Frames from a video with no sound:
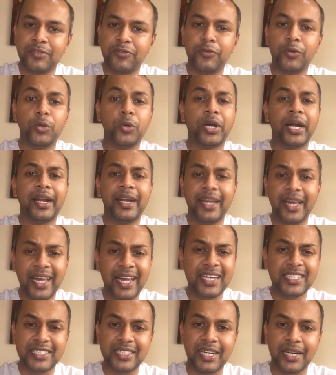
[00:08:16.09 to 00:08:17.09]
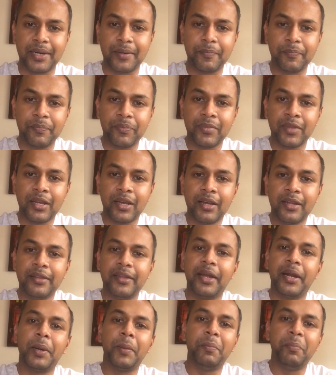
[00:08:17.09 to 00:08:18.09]
If you look at Asia,
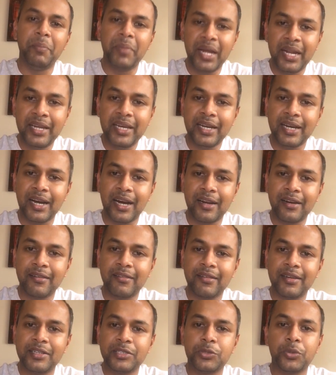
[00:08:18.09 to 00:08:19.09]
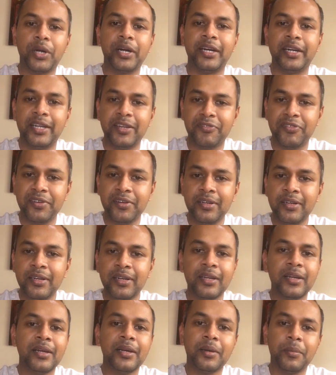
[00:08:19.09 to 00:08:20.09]
there are many countries who are different,
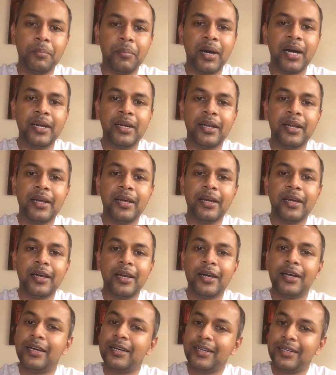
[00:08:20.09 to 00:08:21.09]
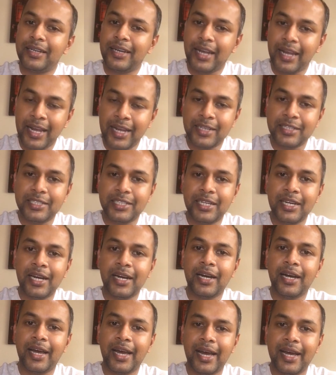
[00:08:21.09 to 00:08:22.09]
but
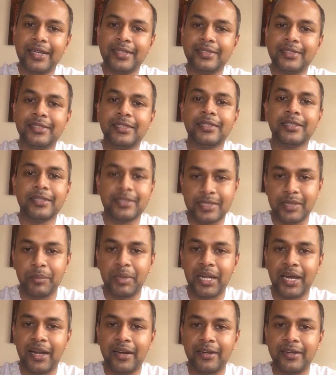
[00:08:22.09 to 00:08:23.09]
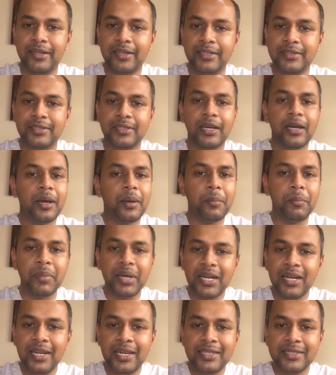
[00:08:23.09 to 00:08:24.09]
Asia has similarities.
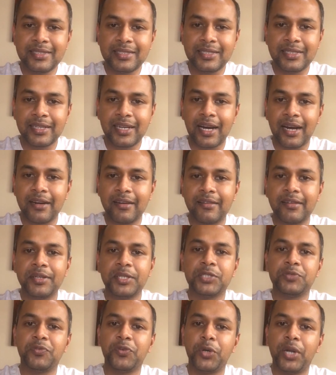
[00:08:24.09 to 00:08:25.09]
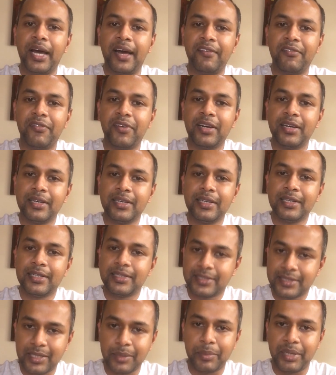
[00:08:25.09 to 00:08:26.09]
Middle Eastern countries would have
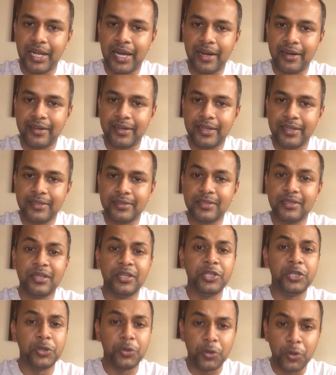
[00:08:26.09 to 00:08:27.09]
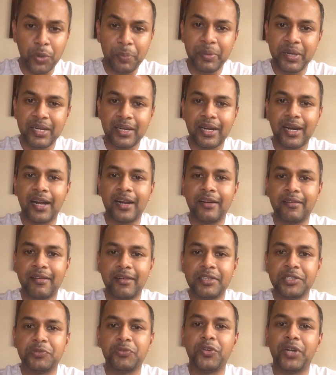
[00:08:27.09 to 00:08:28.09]
similarities. European
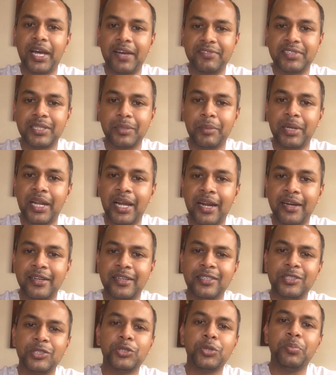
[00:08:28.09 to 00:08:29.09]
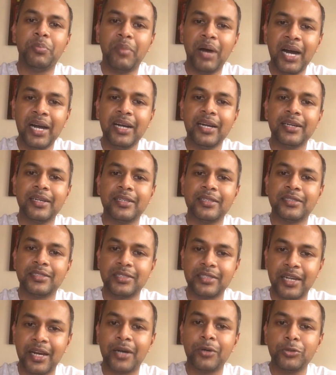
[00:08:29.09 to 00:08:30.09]
countries would have similarities. So marketers
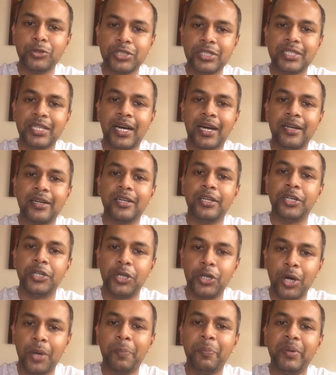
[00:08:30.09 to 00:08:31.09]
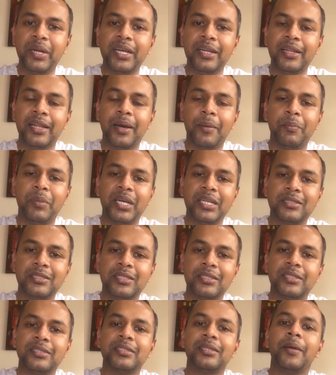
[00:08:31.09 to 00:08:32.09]
now start adopting their
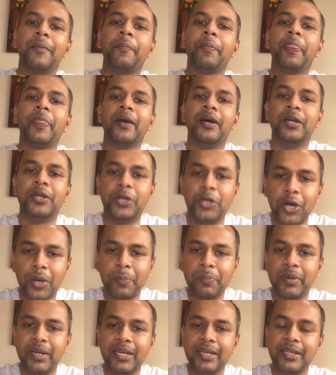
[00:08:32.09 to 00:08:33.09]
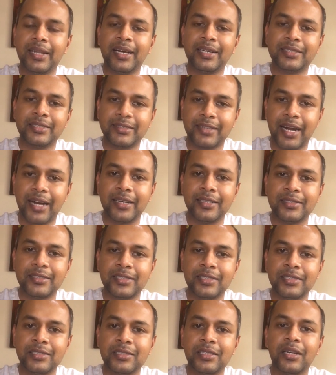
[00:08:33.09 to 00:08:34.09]
mixes, adopting their
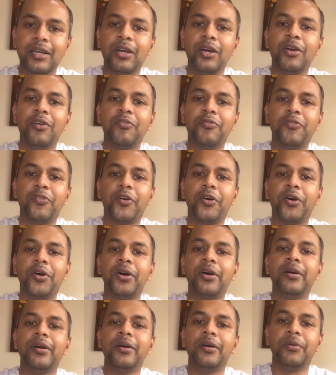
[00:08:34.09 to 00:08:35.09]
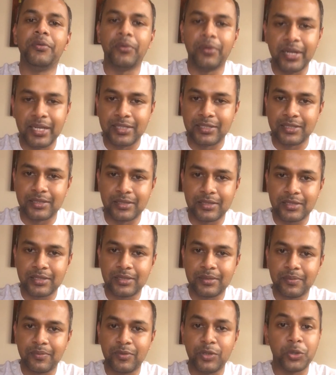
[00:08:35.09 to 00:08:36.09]
strategies for
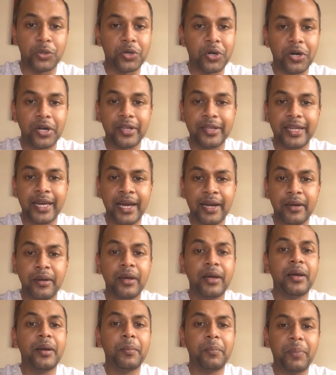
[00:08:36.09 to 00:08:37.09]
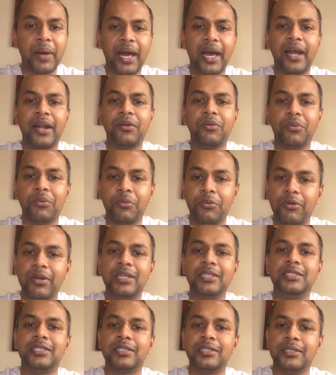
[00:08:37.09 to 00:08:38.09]
regions. You call that
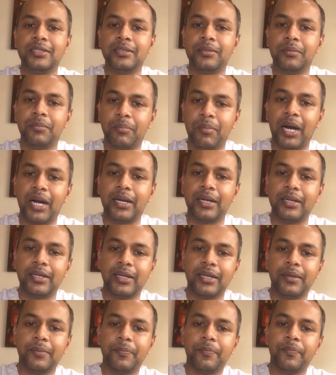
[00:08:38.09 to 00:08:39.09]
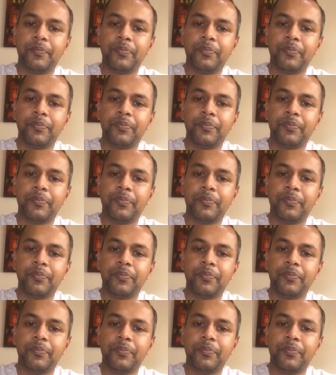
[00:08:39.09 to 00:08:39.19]
pan-regional marketing.